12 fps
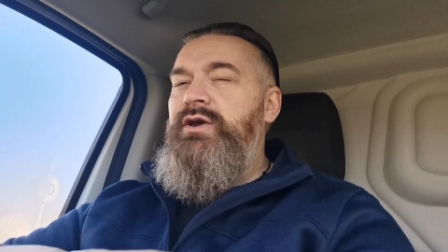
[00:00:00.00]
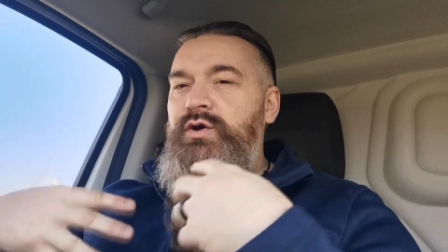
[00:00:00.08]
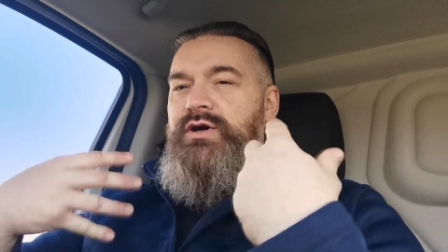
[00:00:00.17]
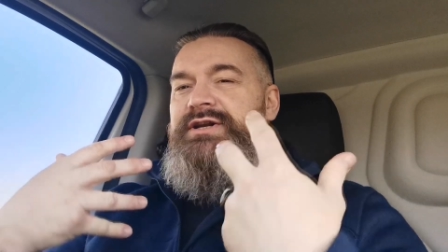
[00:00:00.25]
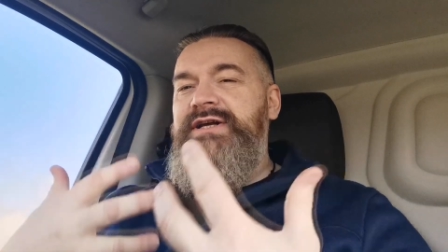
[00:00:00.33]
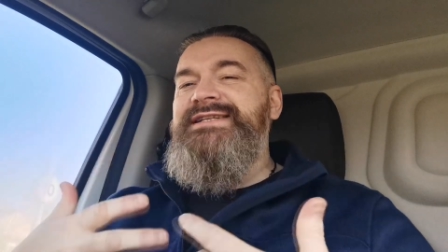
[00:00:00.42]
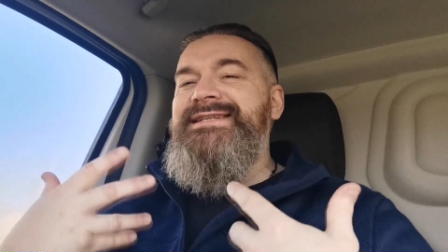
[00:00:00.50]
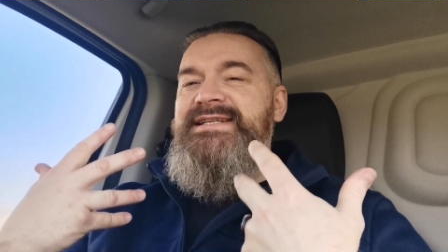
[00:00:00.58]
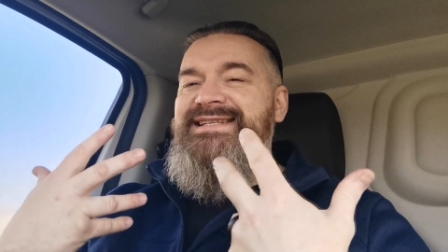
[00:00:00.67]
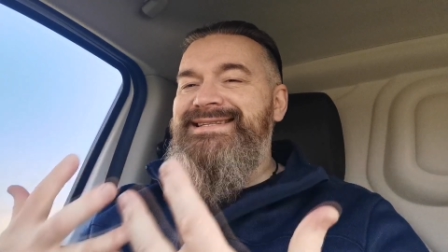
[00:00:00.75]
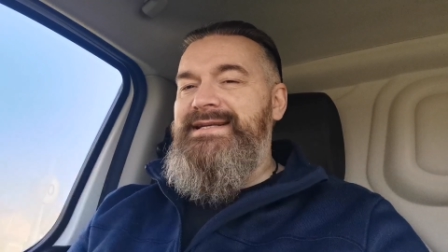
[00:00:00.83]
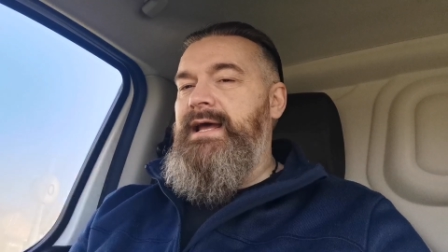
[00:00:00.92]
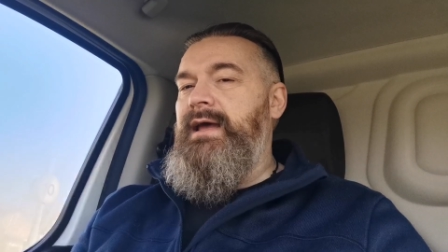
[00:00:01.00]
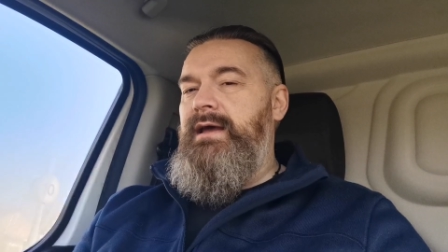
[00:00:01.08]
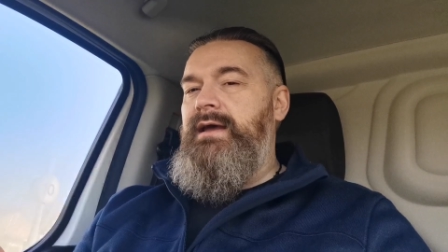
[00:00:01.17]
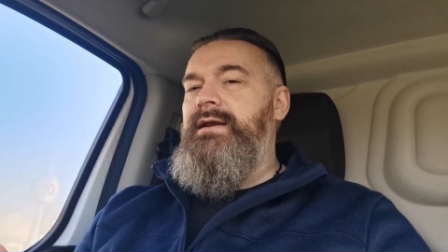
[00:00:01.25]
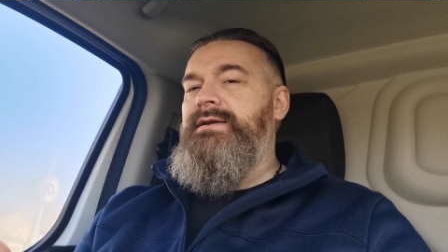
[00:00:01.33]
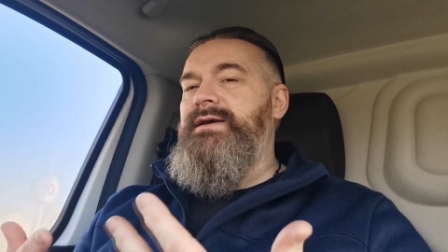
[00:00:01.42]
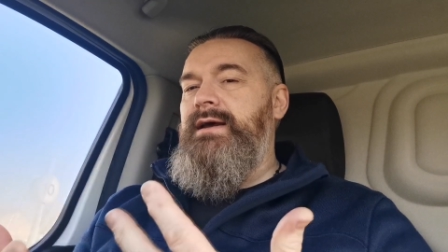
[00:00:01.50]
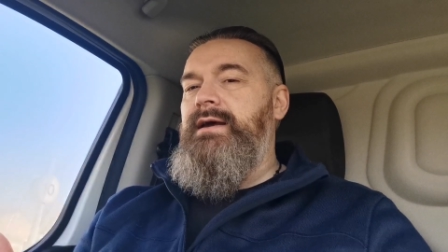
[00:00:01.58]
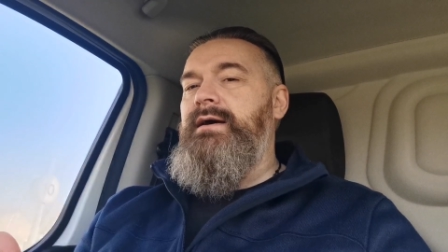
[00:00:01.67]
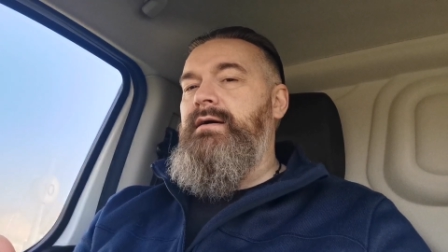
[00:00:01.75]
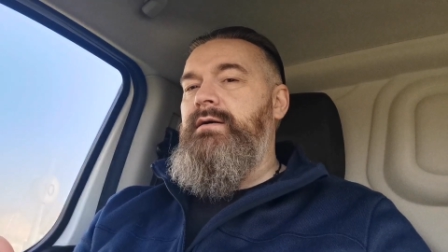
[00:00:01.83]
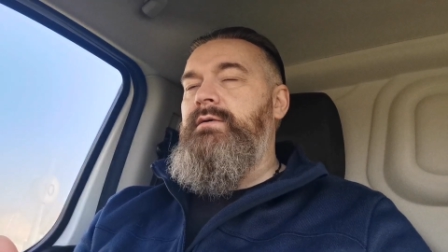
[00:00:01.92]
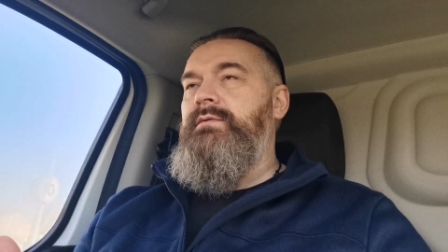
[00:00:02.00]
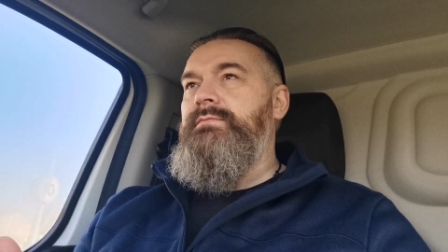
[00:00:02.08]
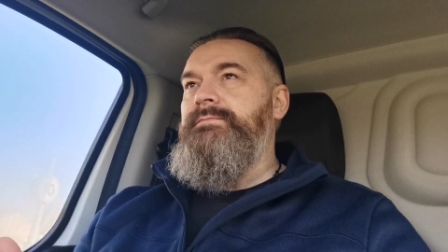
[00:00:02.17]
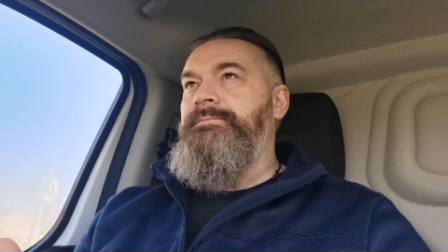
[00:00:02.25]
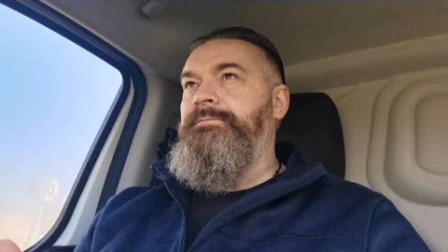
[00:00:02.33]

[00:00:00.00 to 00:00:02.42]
you can understand how